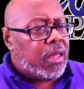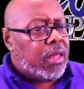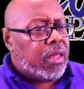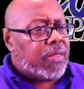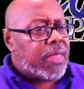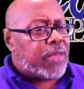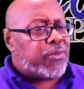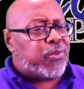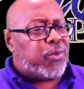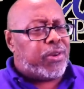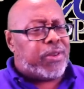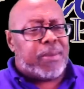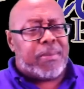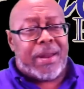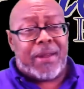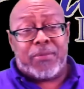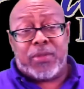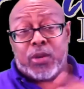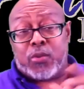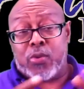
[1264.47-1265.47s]
That's the reason I'm
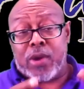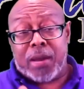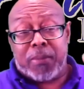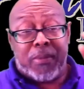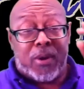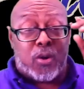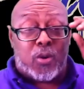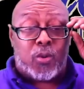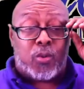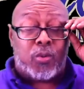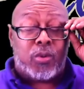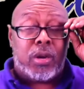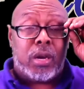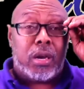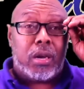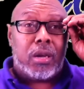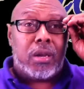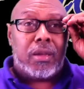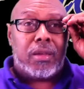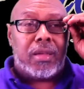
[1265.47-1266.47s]
having to create my own
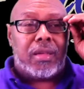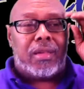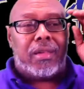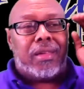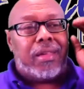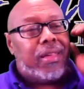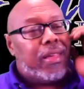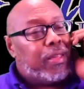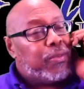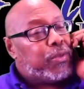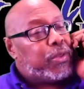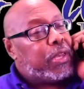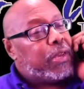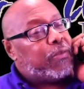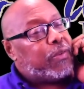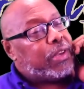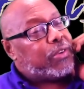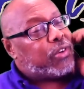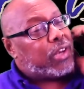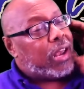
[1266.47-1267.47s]

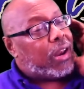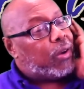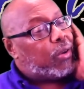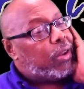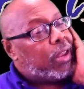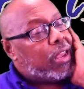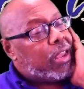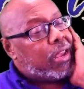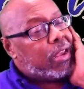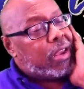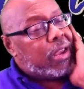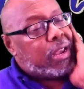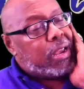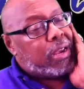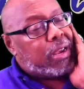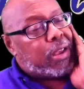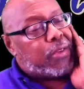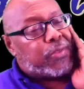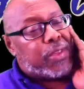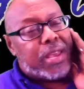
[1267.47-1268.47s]
TV channel.
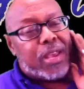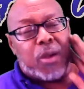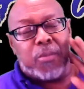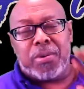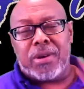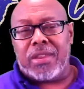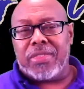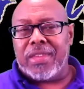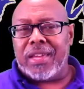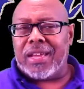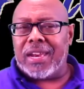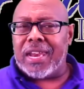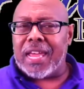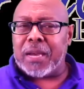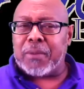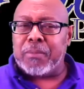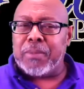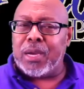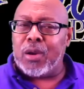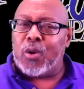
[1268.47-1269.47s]
Because I ain't put a nigga
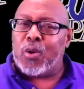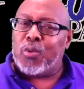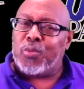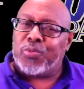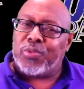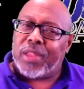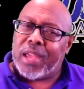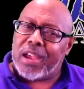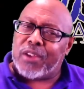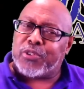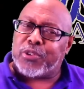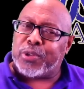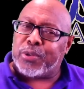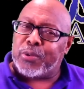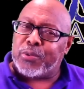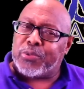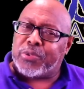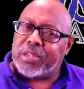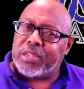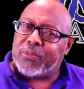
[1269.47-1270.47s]
like me on
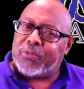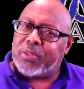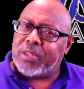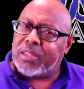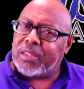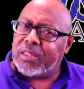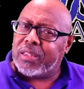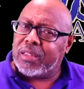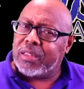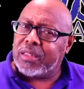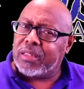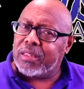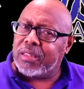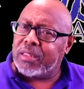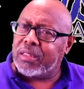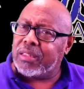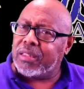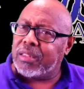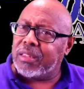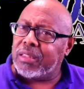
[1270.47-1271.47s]
national TV.
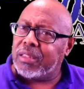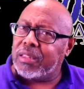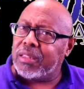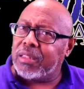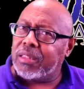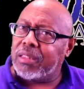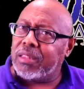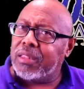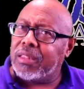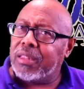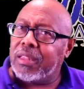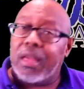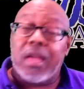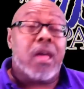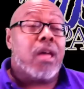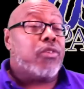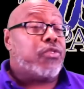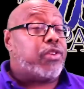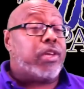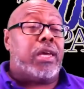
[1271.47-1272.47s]

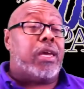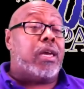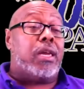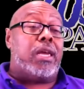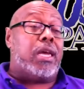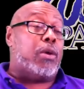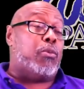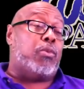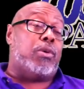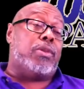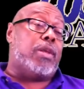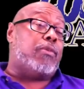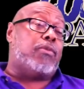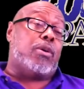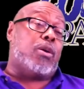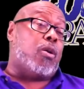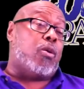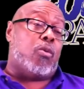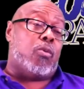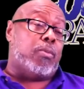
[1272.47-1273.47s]
CNN will never
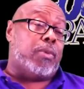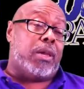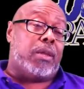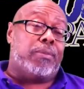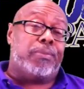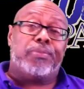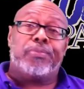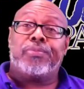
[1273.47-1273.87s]
call me.